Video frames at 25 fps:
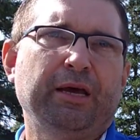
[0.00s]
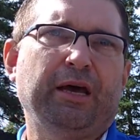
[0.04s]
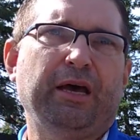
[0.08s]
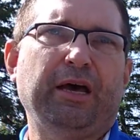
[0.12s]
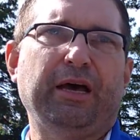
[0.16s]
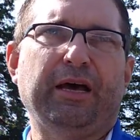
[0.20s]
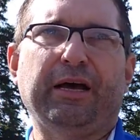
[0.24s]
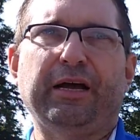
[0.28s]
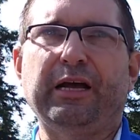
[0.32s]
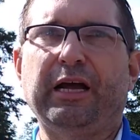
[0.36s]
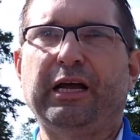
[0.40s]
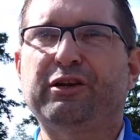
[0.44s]

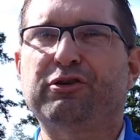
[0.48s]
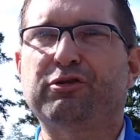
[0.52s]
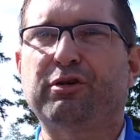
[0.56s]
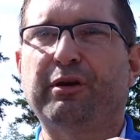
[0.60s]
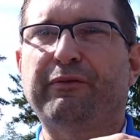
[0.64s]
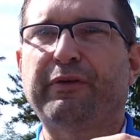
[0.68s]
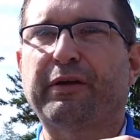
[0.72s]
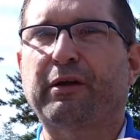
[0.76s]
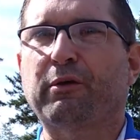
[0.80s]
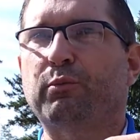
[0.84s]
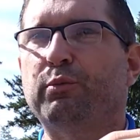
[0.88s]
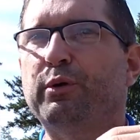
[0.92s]
a
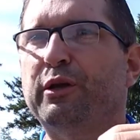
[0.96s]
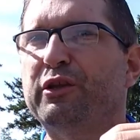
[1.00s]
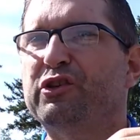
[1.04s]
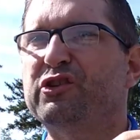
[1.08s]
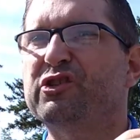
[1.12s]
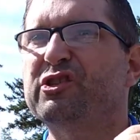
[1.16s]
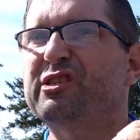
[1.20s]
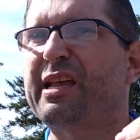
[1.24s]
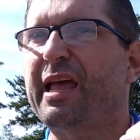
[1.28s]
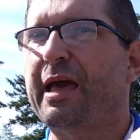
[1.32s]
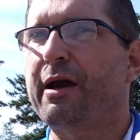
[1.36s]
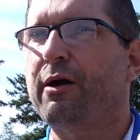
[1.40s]
terrific rich
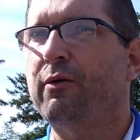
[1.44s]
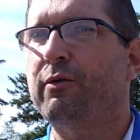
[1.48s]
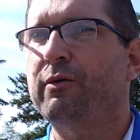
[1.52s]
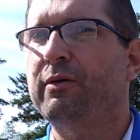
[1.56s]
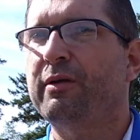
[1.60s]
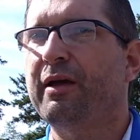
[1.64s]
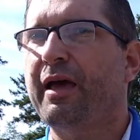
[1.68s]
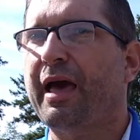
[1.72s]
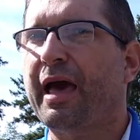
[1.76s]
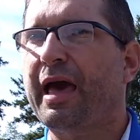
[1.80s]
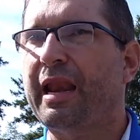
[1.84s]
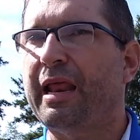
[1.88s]

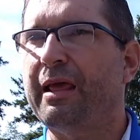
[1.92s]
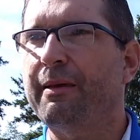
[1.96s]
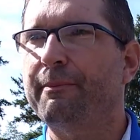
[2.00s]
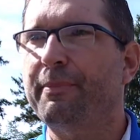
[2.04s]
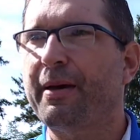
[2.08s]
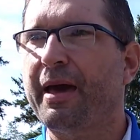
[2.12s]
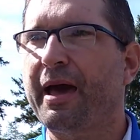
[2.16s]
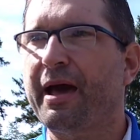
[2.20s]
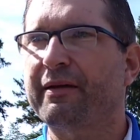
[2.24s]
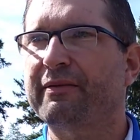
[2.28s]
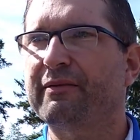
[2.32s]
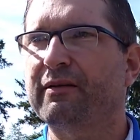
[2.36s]
sound at
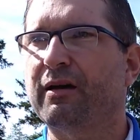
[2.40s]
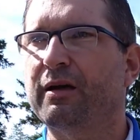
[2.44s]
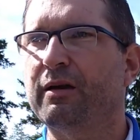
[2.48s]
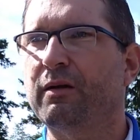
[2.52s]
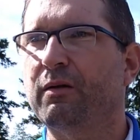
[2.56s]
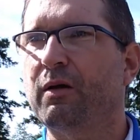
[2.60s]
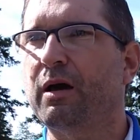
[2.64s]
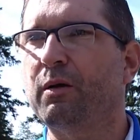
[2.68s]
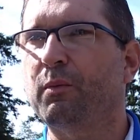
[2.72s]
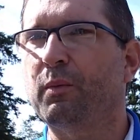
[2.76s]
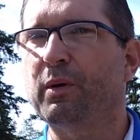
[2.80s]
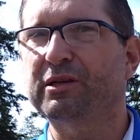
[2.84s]
impact on
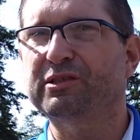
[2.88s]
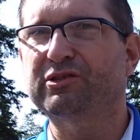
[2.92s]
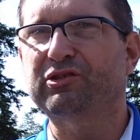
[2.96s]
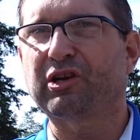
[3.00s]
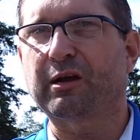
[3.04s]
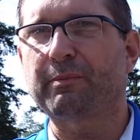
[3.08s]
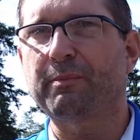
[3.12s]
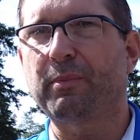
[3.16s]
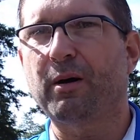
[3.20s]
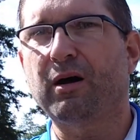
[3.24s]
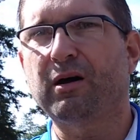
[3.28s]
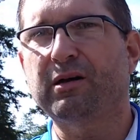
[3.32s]

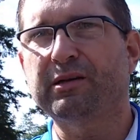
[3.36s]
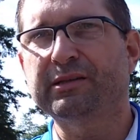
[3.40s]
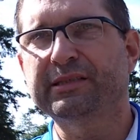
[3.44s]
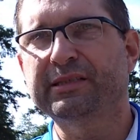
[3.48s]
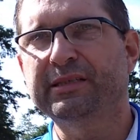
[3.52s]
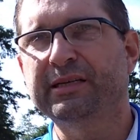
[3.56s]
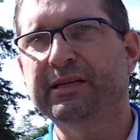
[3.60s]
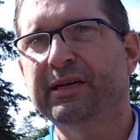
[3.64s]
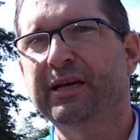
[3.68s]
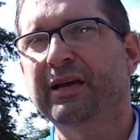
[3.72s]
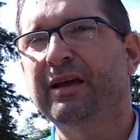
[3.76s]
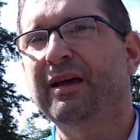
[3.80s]
well-struck balls.